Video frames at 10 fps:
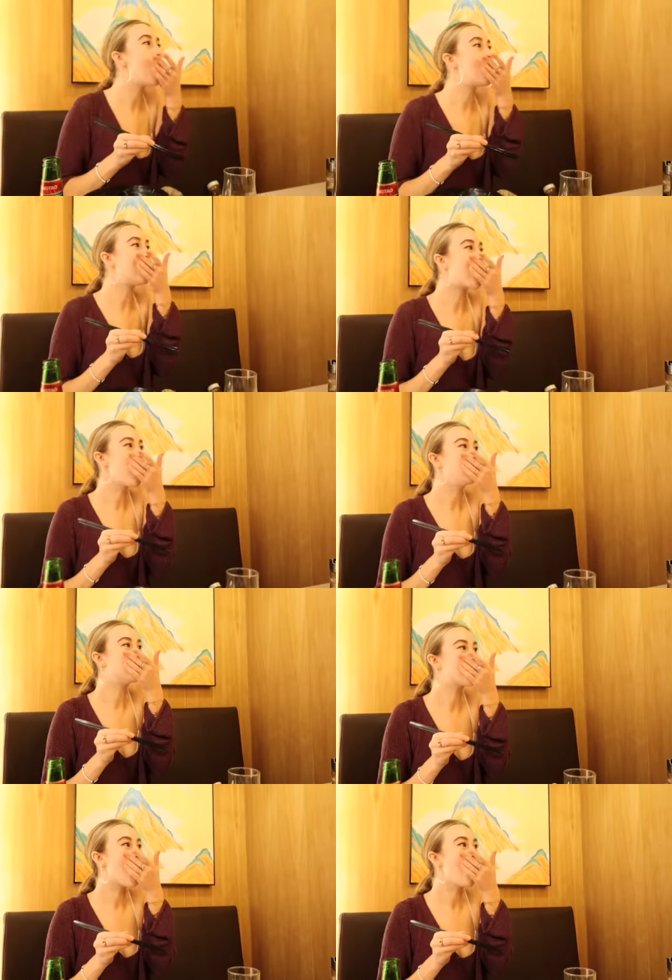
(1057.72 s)
Liv, Liv
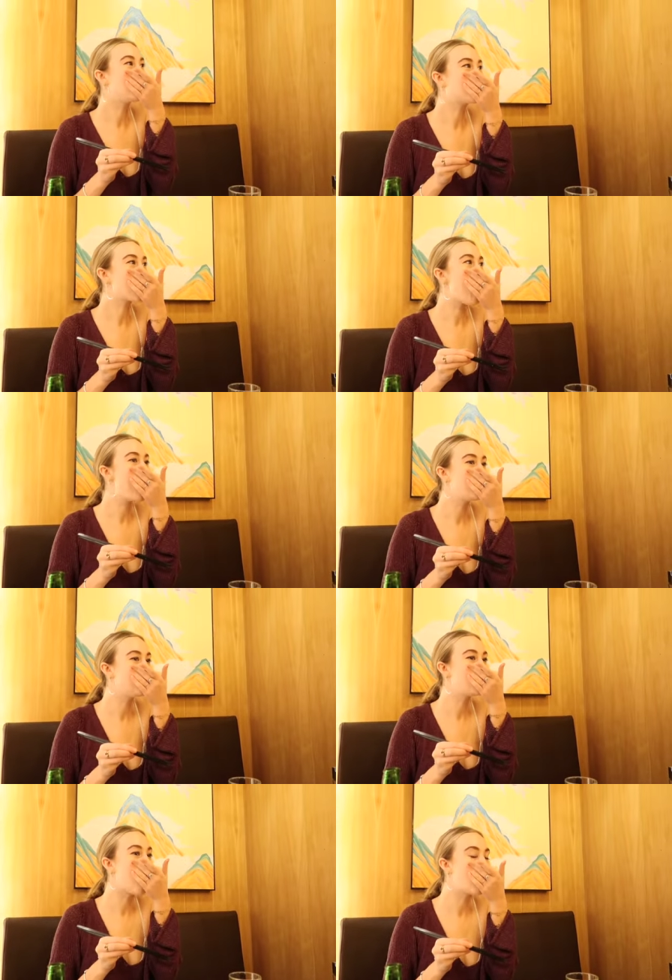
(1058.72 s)
should try it too for her
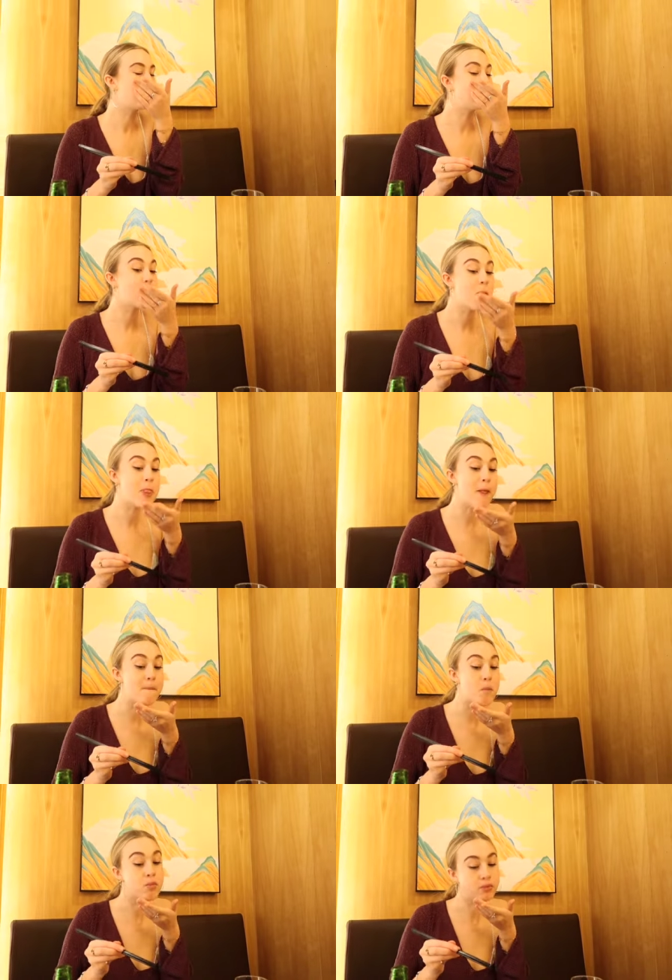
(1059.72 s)
first ever
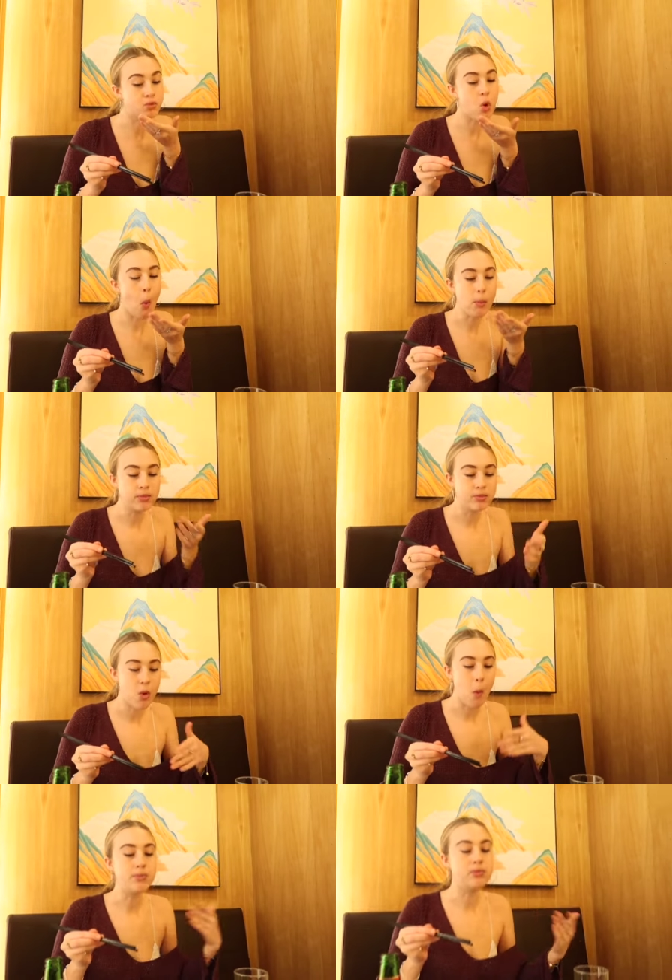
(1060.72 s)
Yeah, I
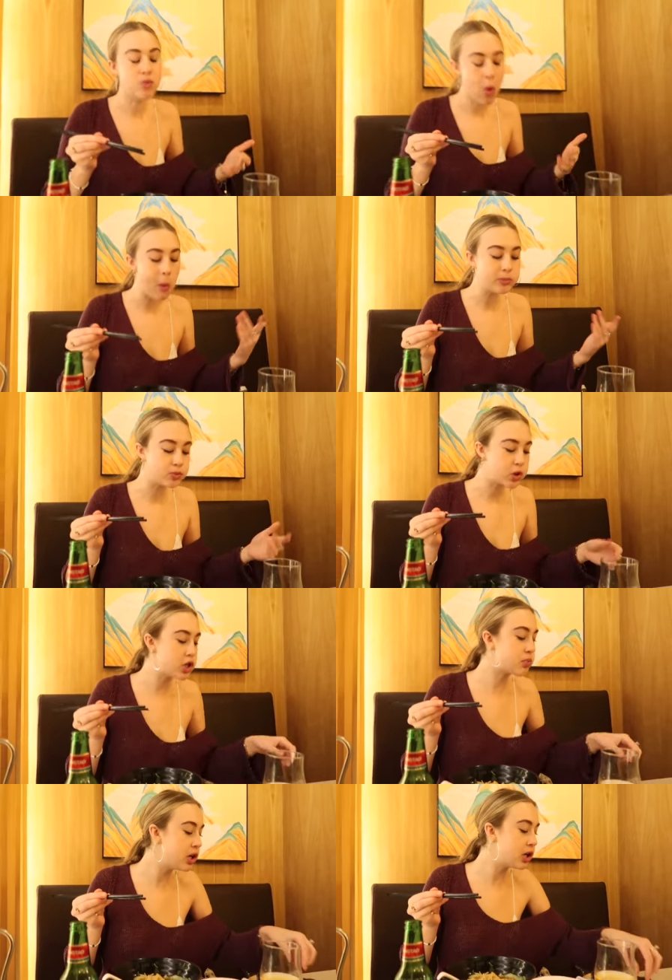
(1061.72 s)
haven't tried duck yet.
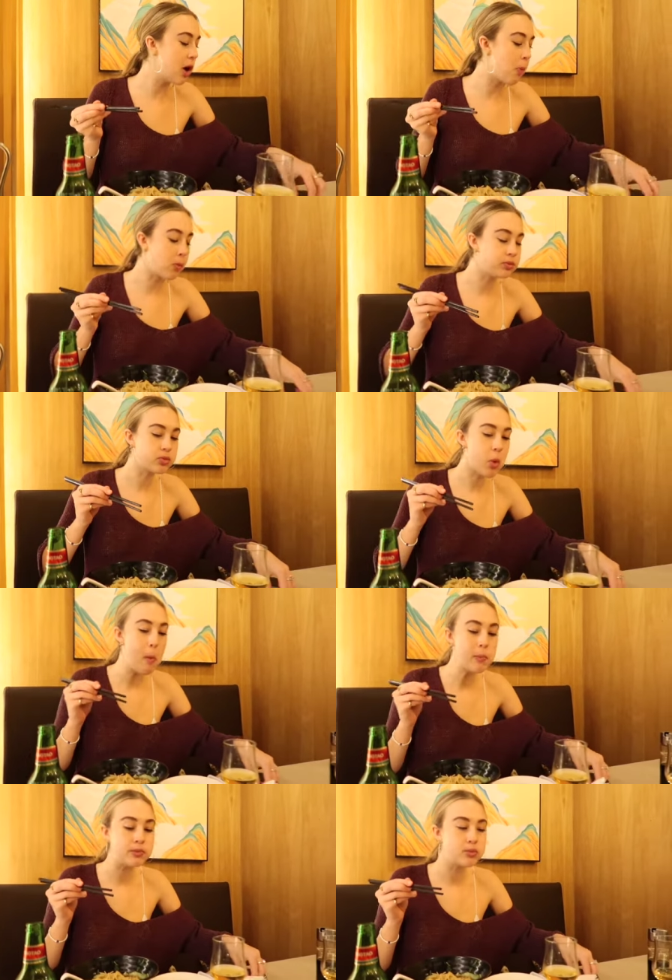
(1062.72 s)
It's pretty good. Guys, this
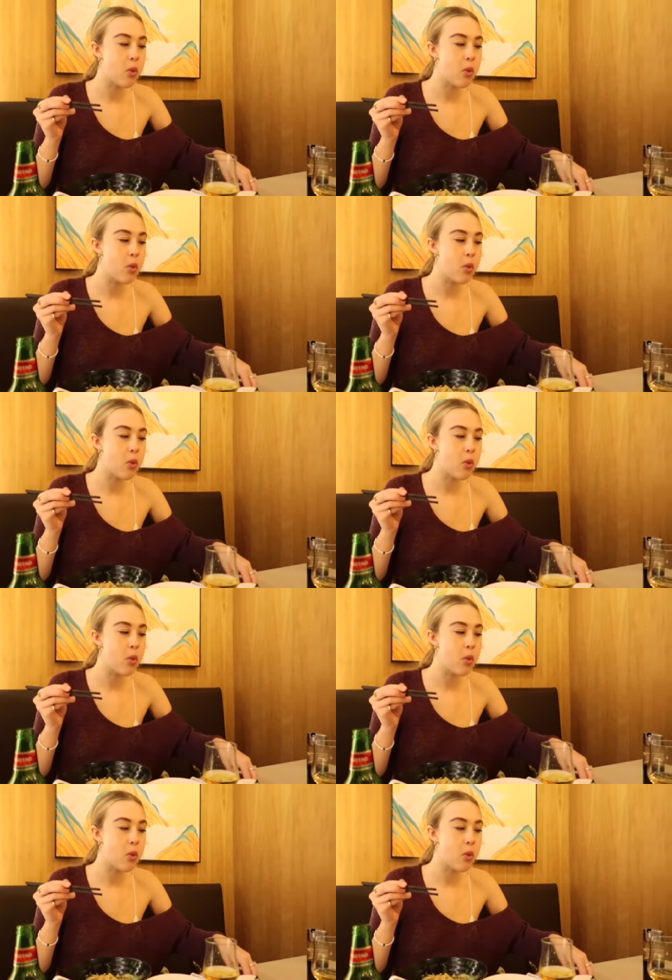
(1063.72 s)
is so good.